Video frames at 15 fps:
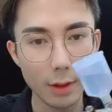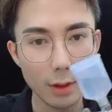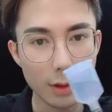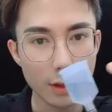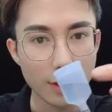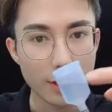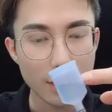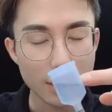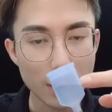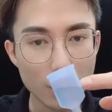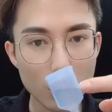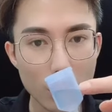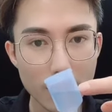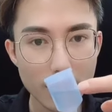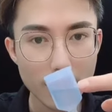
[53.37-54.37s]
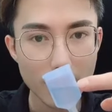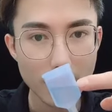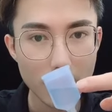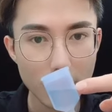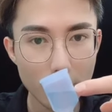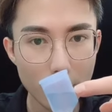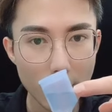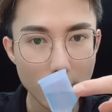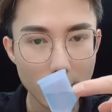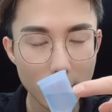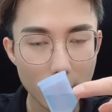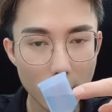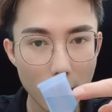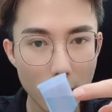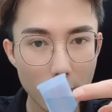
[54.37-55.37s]
This is a 20cc plastic
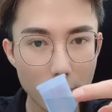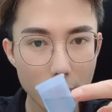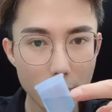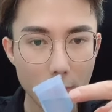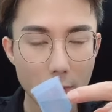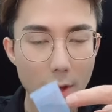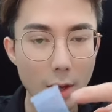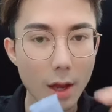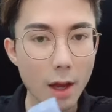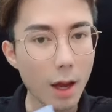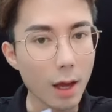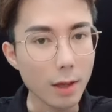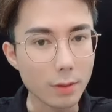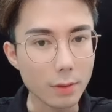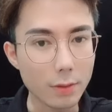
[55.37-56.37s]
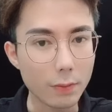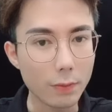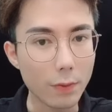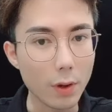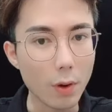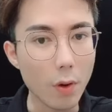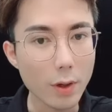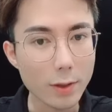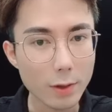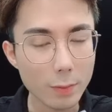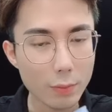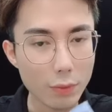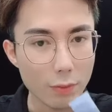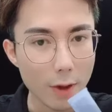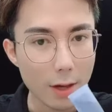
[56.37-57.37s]
cup and we also
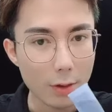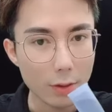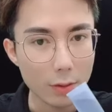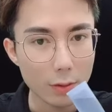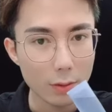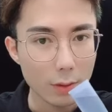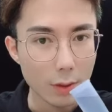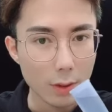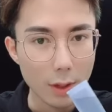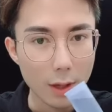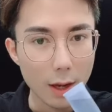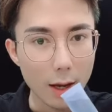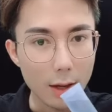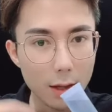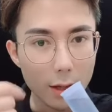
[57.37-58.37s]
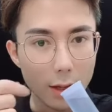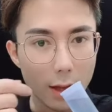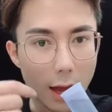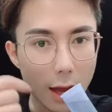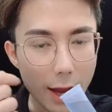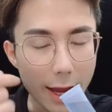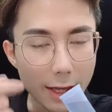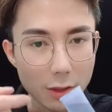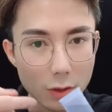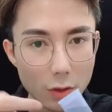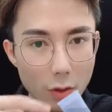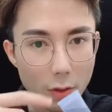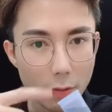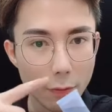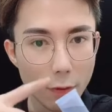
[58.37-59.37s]
provide you an, an
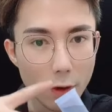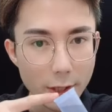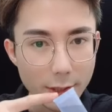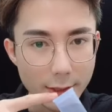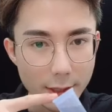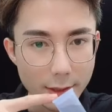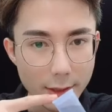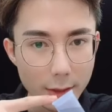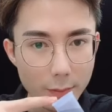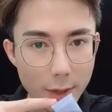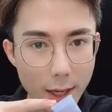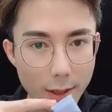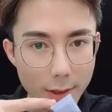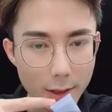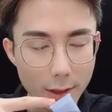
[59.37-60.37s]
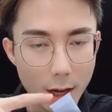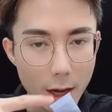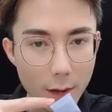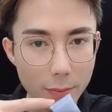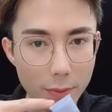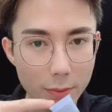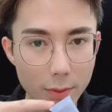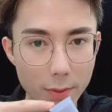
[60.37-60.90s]
extra 40cc plastic cup